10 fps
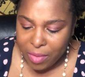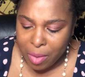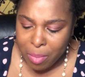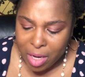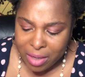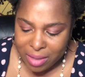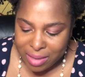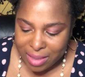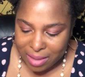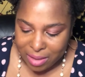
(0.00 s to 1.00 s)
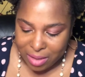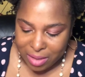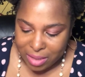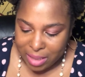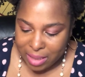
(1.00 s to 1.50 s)
Modern
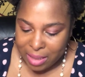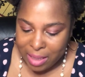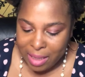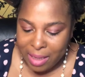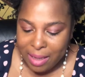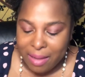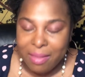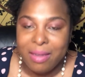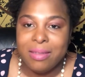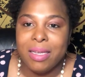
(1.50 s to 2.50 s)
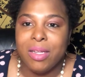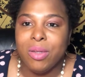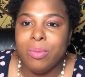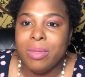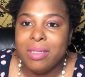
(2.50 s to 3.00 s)
technology and things like
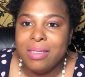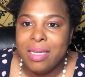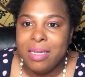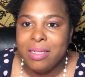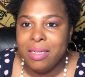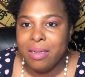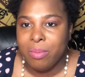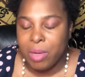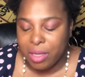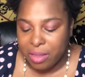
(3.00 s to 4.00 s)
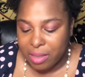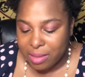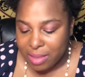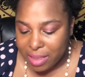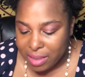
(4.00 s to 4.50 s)
globalization and
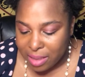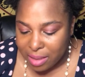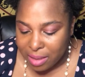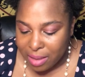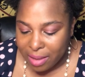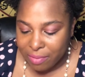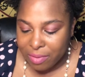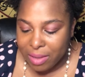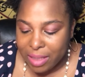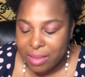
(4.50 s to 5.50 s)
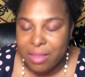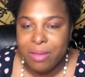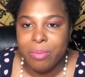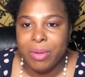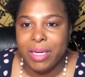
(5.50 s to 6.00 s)
modernization have led to the
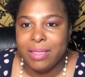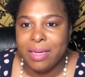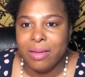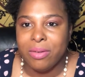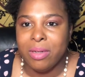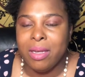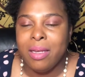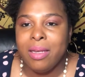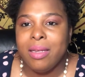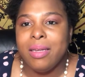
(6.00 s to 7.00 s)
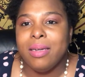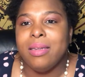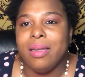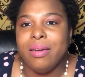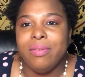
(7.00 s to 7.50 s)
breakdown in a
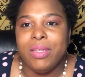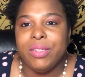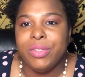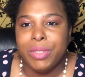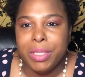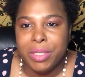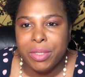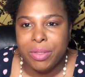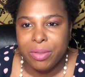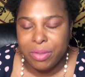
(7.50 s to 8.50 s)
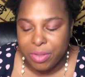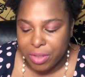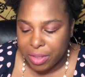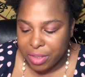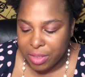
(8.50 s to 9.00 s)
lot of these traditional
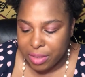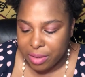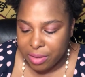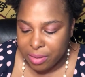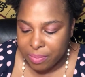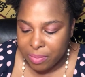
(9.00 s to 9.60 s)
structures.